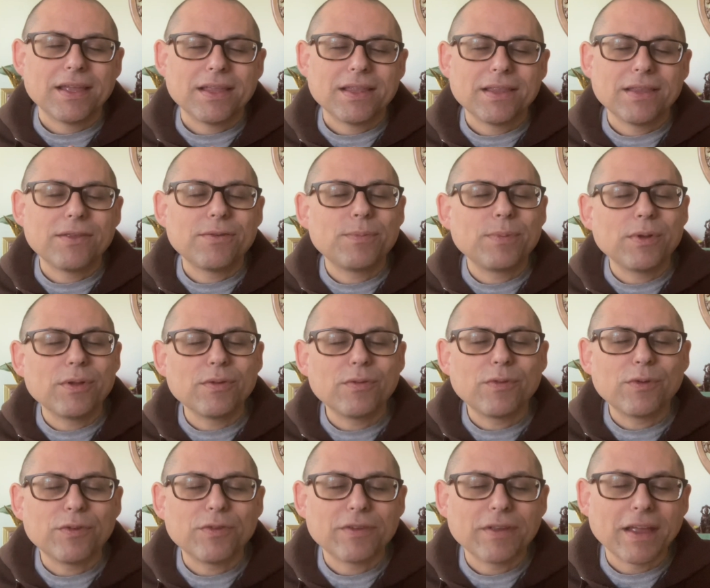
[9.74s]
This
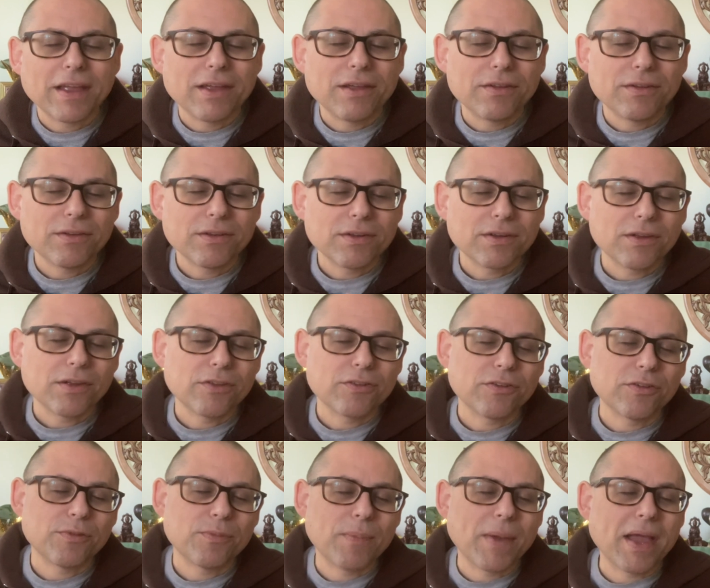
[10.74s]
beautiful sound calls
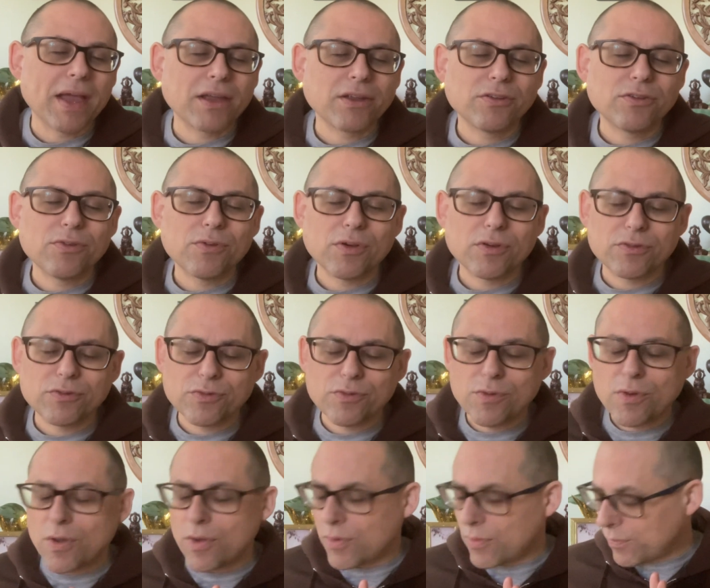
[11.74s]
us back to our true
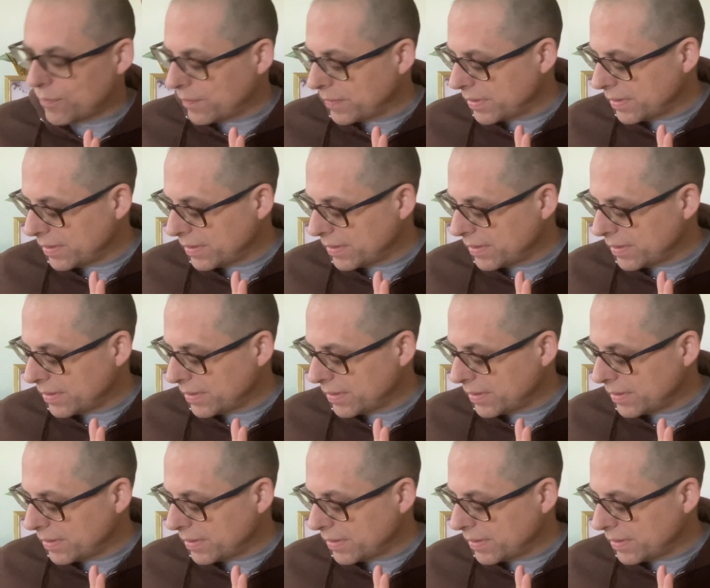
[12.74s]
home.